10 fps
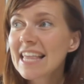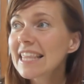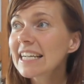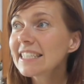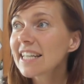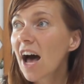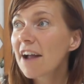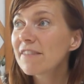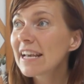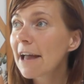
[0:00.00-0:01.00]
Things that
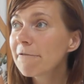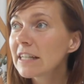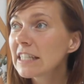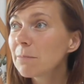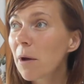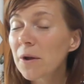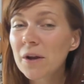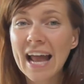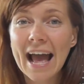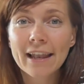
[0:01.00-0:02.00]
I've never
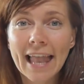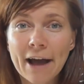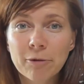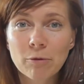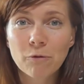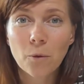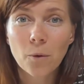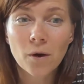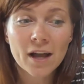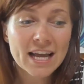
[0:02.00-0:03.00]
spoken out loud
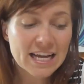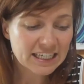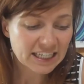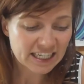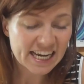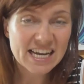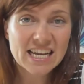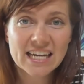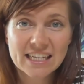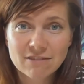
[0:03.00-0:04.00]
before,
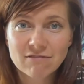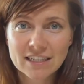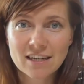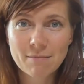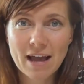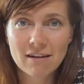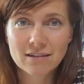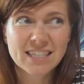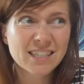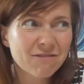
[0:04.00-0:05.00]
she has written
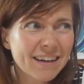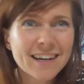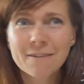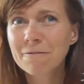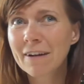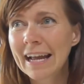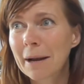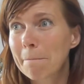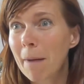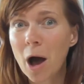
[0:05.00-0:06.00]
about. She's written a
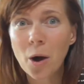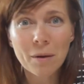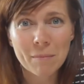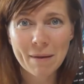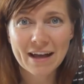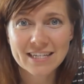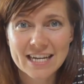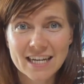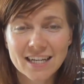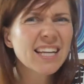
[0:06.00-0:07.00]
friggin' poem about it.